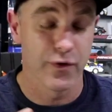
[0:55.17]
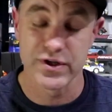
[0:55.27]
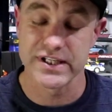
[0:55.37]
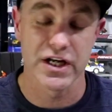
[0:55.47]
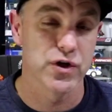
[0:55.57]
I want
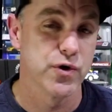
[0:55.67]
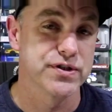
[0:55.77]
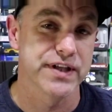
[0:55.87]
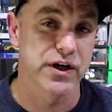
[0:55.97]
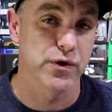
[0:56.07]
to say a
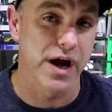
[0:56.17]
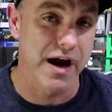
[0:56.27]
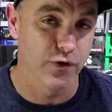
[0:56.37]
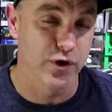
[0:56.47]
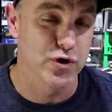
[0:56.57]
huge thank you to
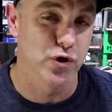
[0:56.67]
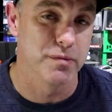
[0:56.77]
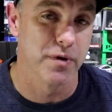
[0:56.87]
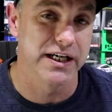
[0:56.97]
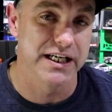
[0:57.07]
everyone who
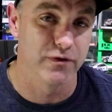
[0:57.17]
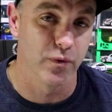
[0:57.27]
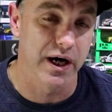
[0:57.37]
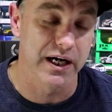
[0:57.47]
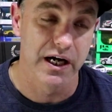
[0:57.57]
joined my
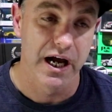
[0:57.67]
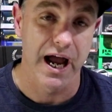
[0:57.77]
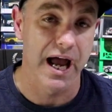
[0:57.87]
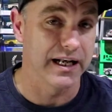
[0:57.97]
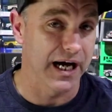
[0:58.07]
giveaway
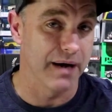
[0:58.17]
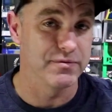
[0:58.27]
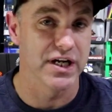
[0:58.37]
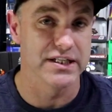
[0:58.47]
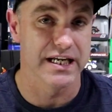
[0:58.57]
and
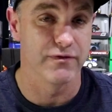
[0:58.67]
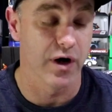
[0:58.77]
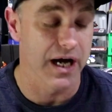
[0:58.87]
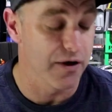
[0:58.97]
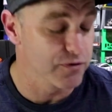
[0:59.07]
armchairs
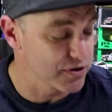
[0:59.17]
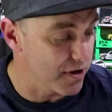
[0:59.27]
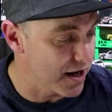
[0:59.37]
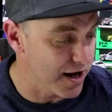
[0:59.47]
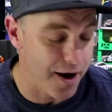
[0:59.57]
giveaway. It was
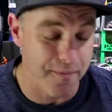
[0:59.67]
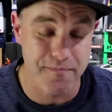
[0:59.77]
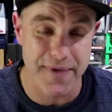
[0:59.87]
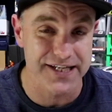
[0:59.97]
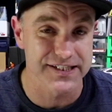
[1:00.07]
a
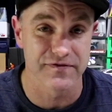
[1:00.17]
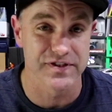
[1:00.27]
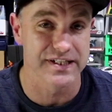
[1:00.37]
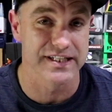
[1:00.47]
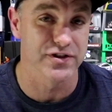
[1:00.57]
massive
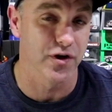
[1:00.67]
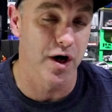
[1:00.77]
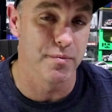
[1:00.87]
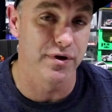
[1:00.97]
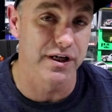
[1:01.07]
success,
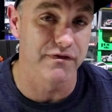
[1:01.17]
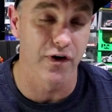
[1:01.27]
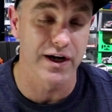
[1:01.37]
I believe.